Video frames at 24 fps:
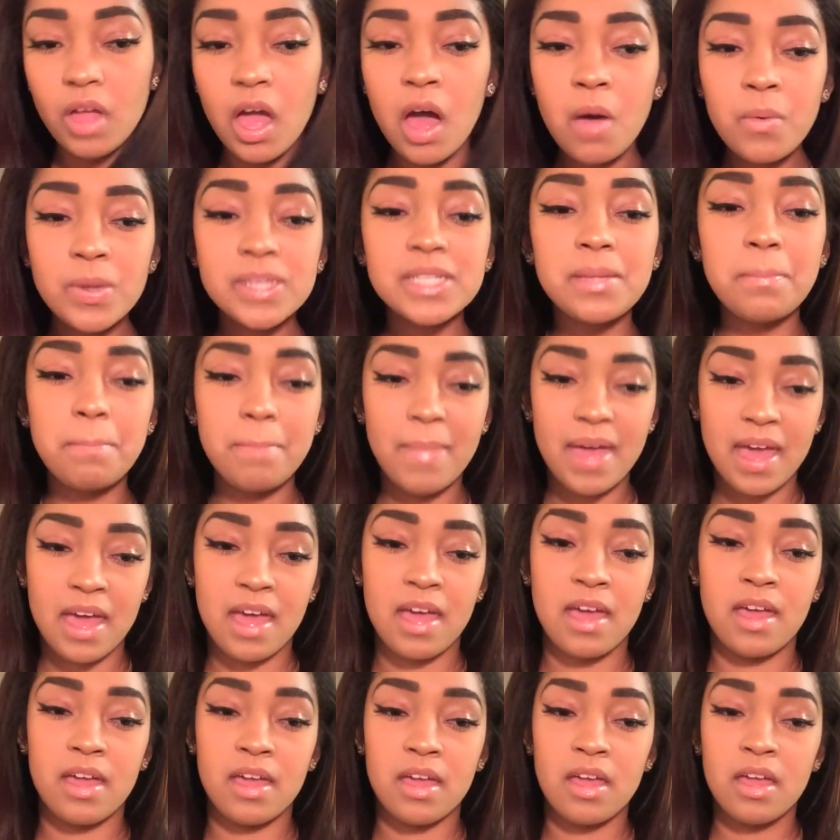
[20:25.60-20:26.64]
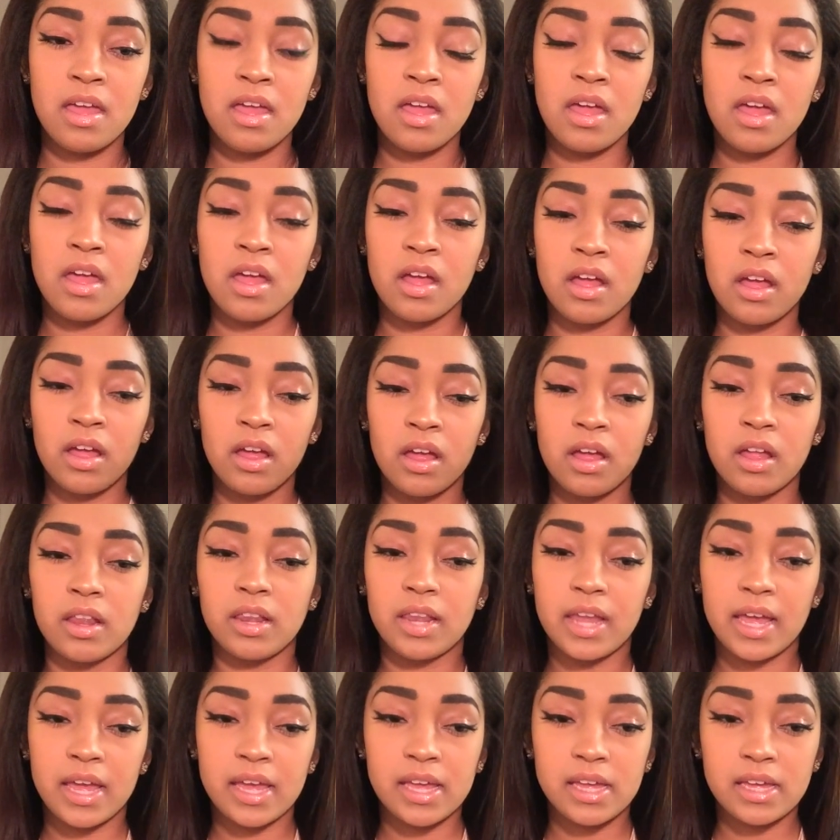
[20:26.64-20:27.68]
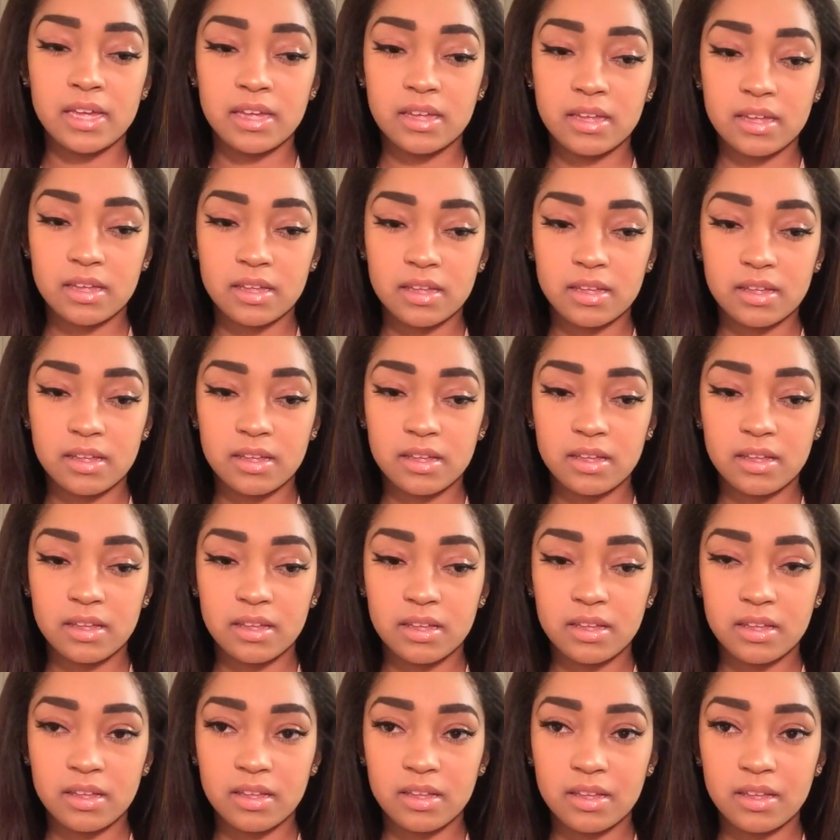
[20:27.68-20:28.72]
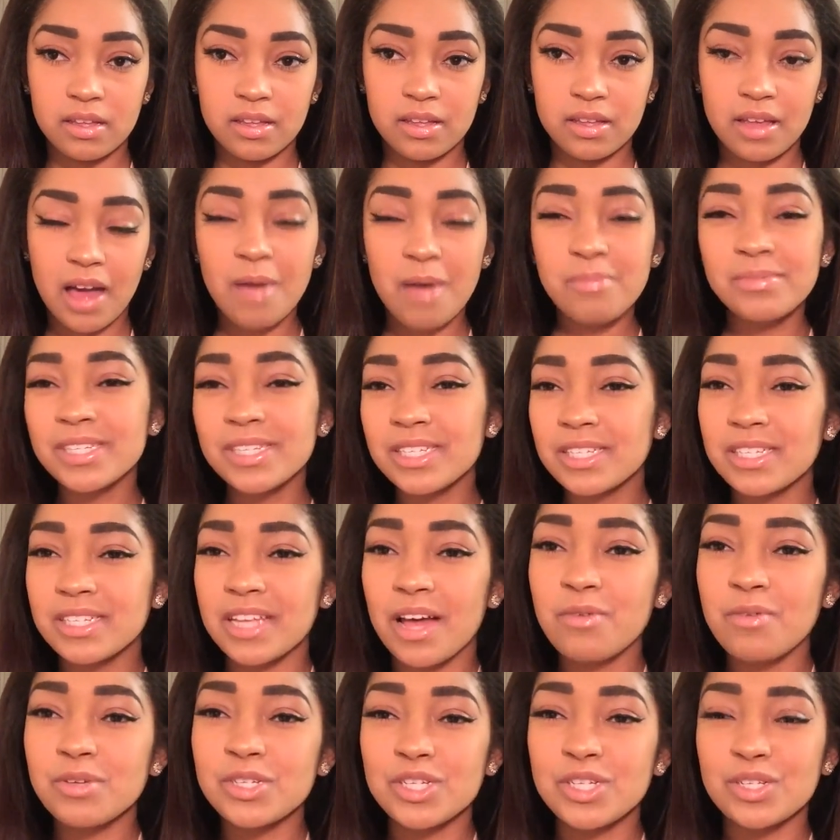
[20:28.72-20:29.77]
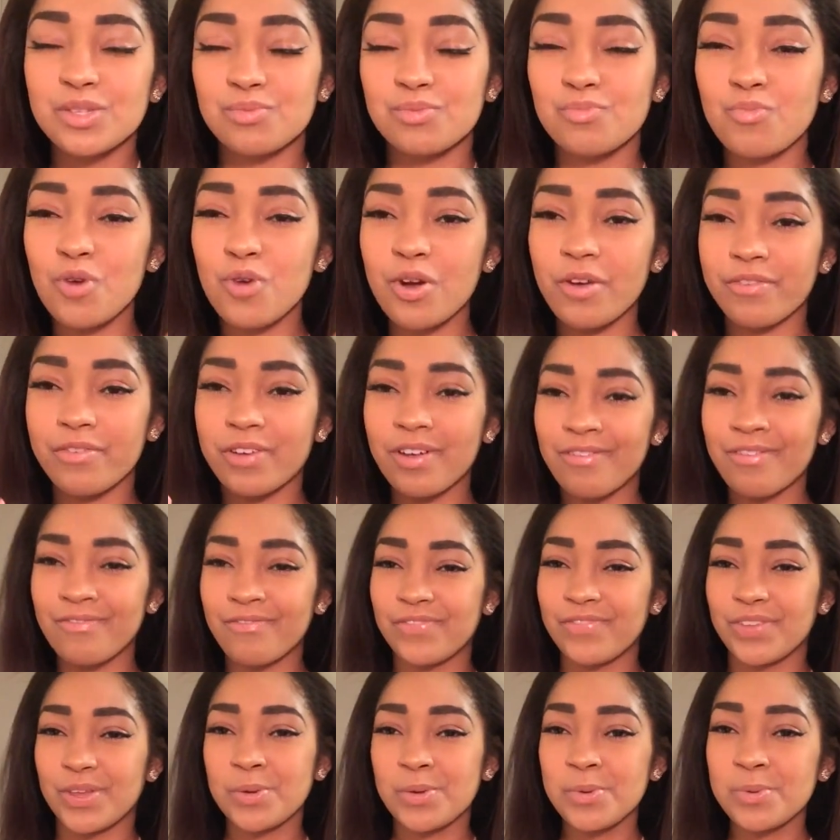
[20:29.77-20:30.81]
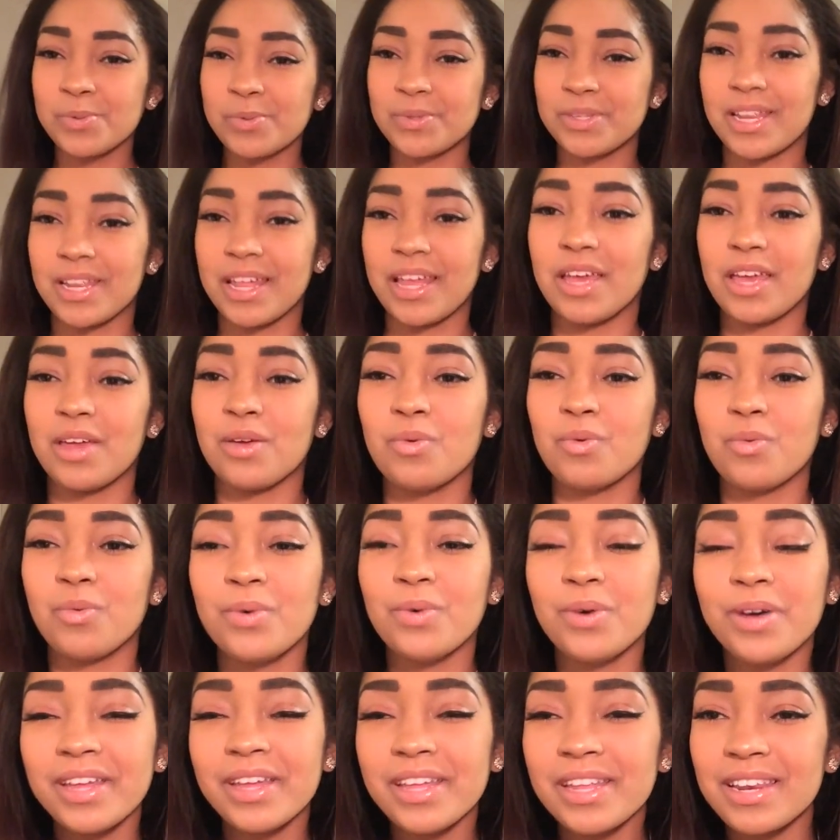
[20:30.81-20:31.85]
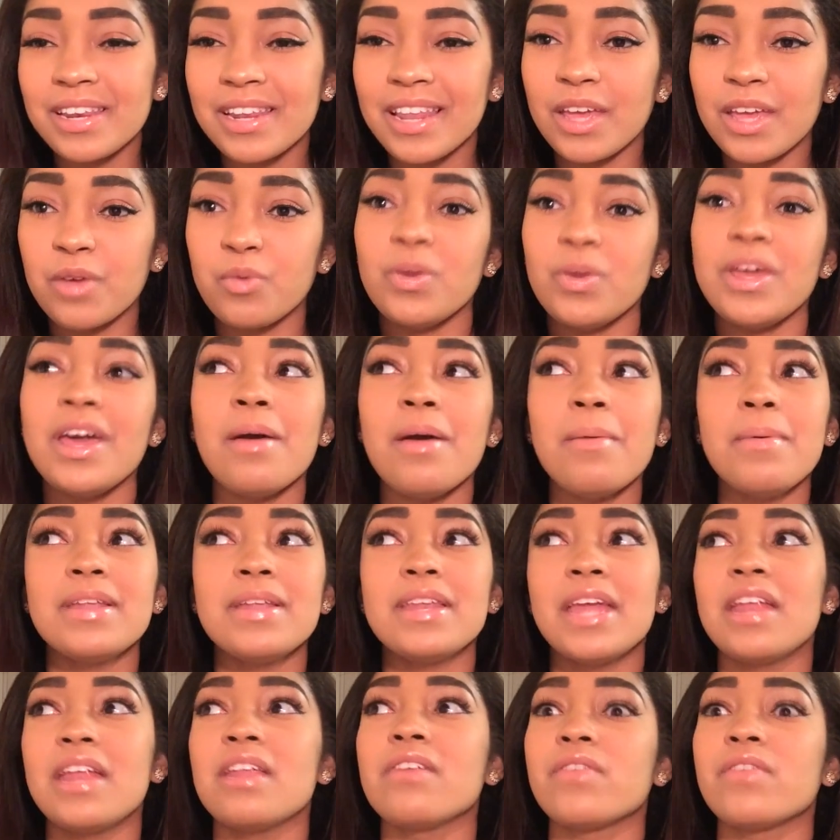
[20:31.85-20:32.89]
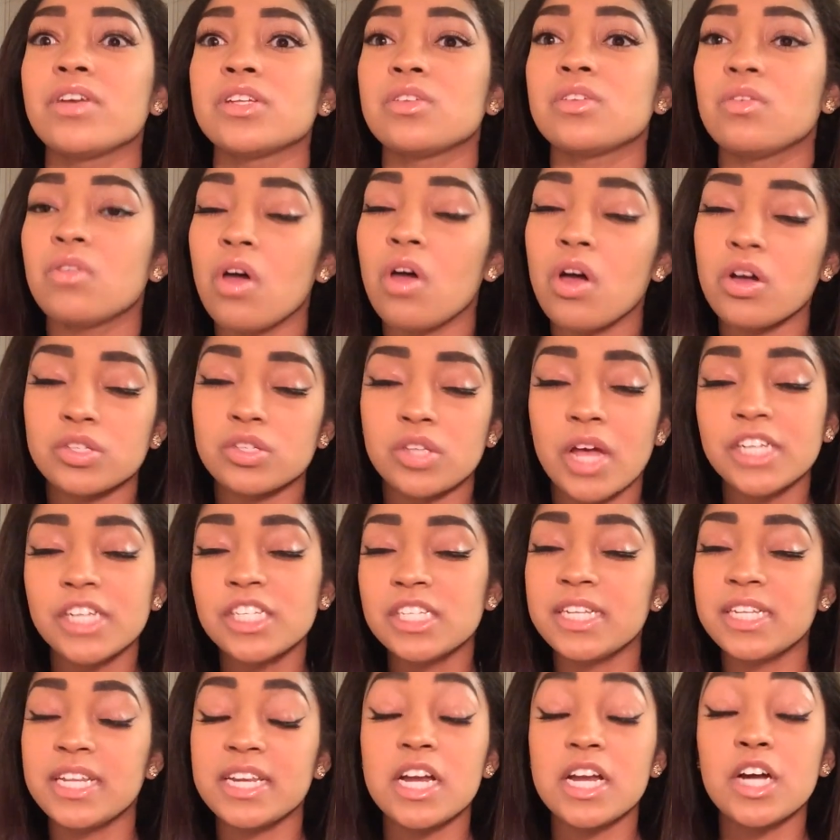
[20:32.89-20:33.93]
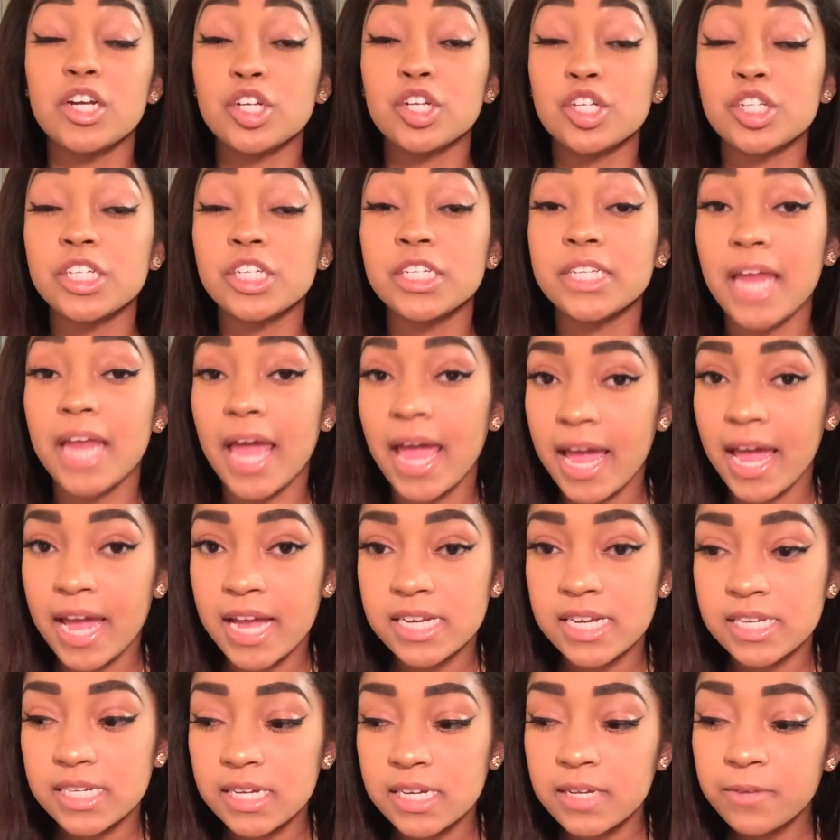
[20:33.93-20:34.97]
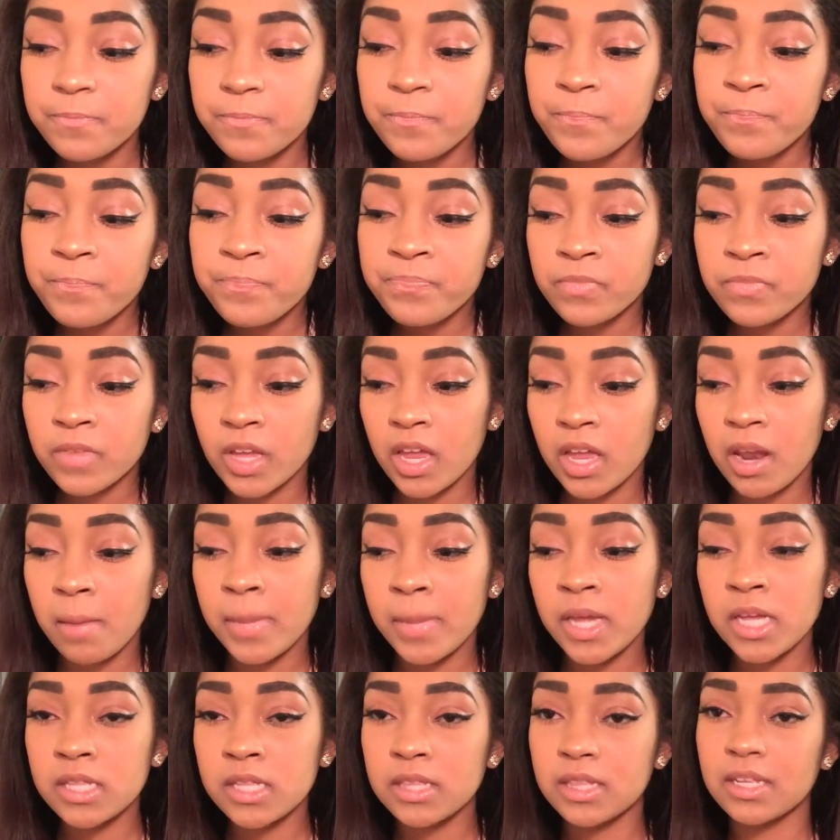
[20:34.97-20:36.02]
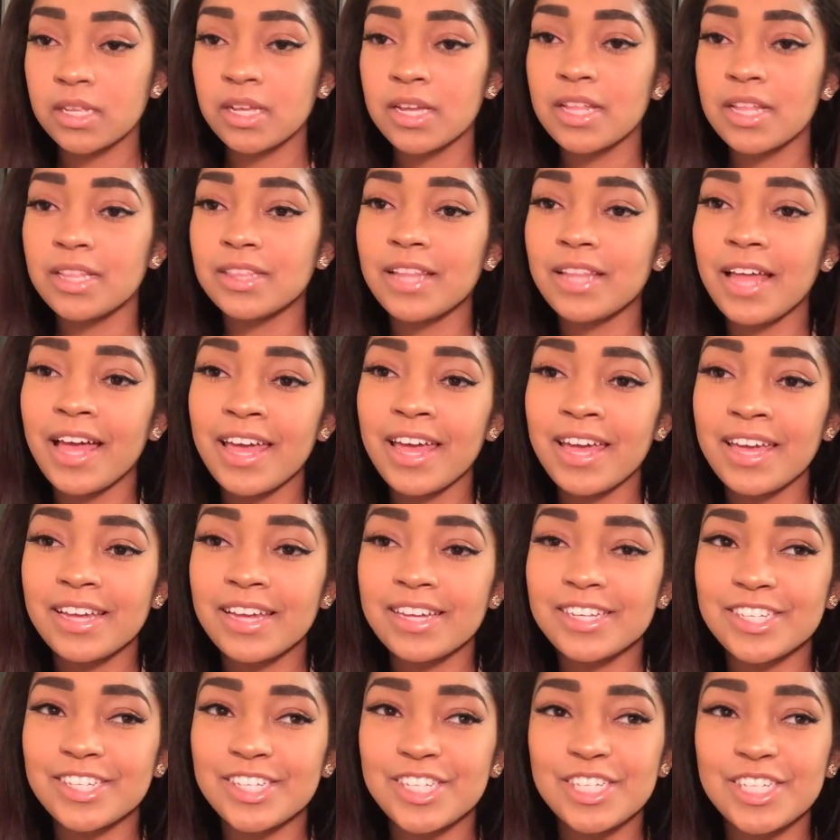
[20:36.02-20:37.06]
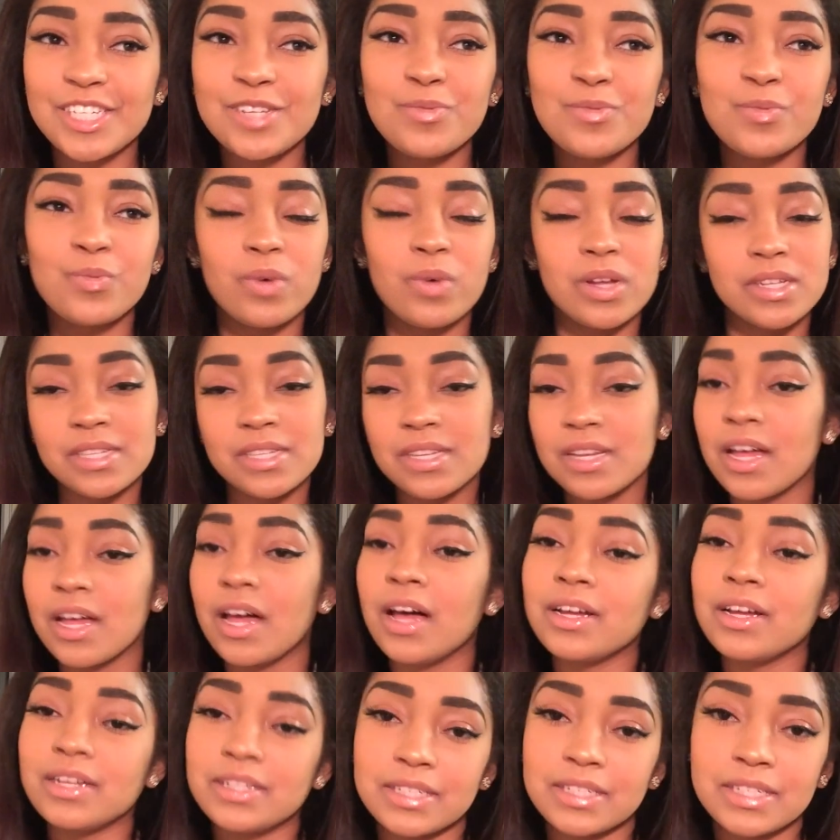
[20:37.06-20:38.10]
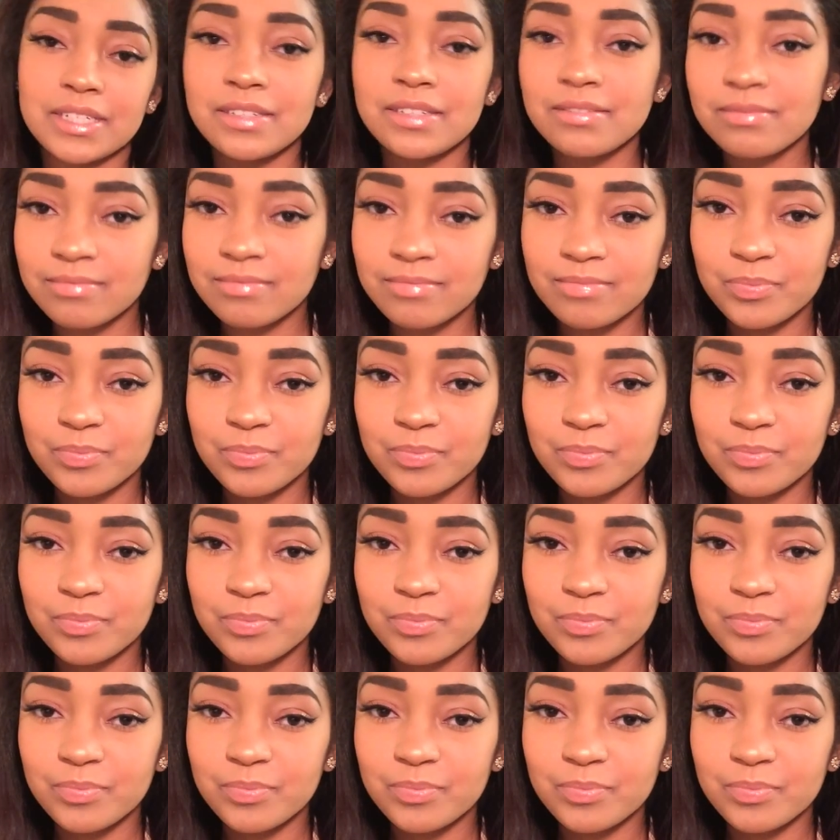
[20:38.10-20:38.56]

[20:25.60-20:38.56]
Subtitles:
I wasn't mad. Like, I was just more confused. Like, what? Like, we have been dating for so long. So I just didn't understand. And I mean, like, she wasn't ugly.